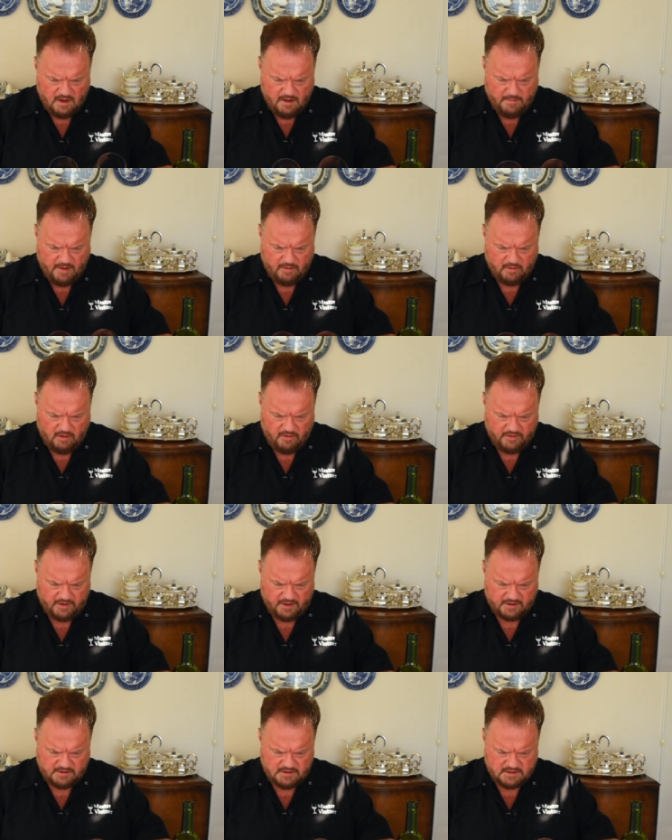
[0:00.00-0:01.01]
about all that
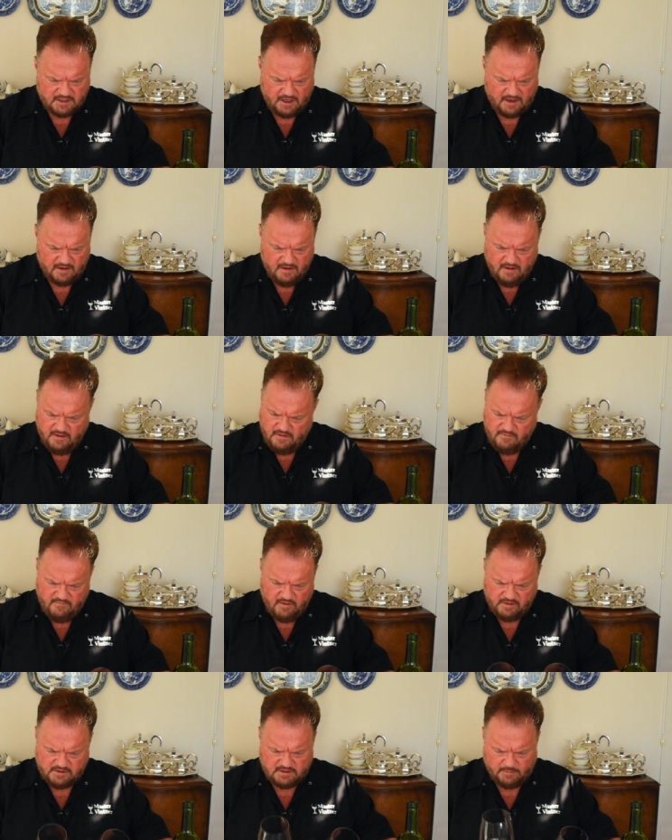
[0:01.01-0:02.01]
I can say.
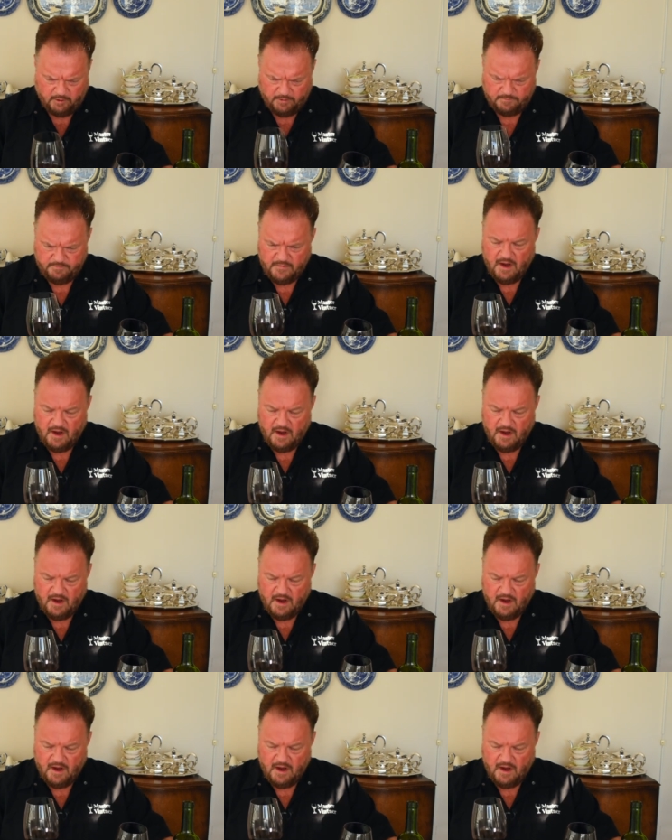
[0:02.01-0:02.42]
Very similar,